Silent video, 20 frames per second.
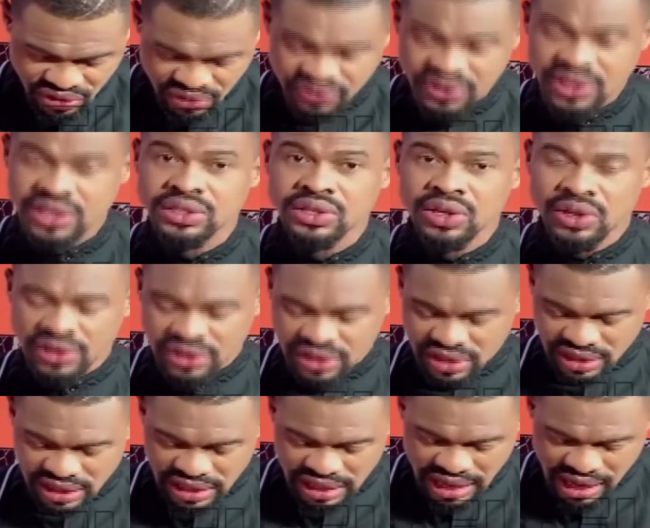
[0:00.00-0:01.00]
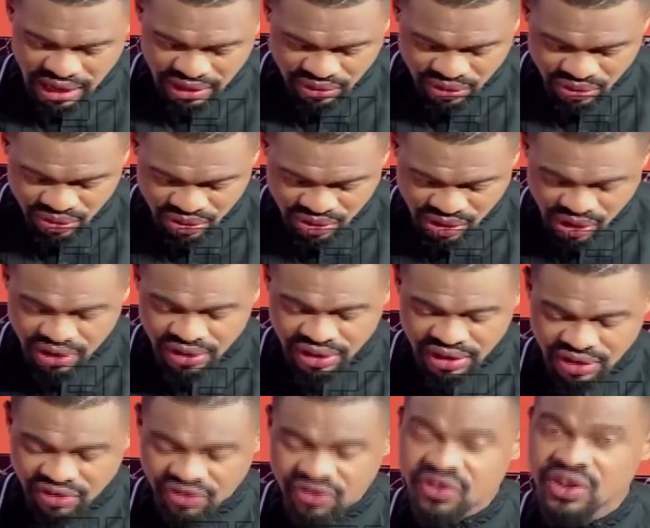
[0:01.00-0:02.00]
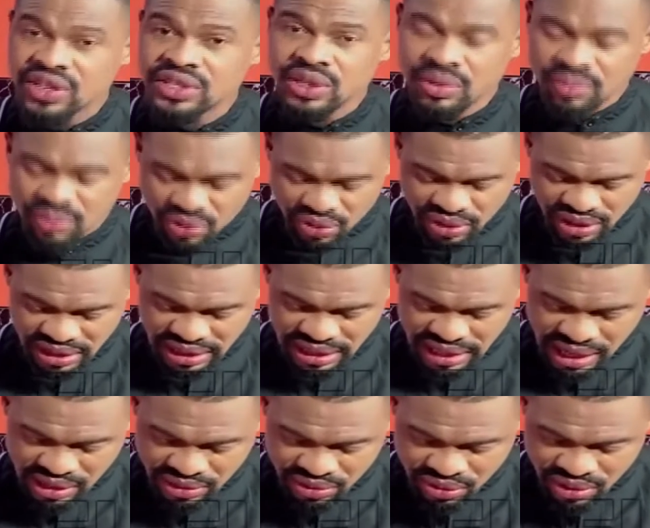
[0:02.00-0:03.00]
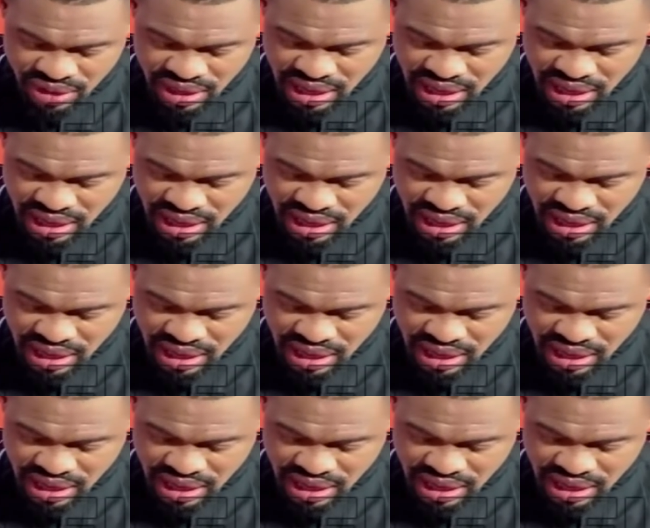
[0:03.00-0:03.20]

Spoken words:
of Technology, Ilaro, currently Federal Poly Ilaro,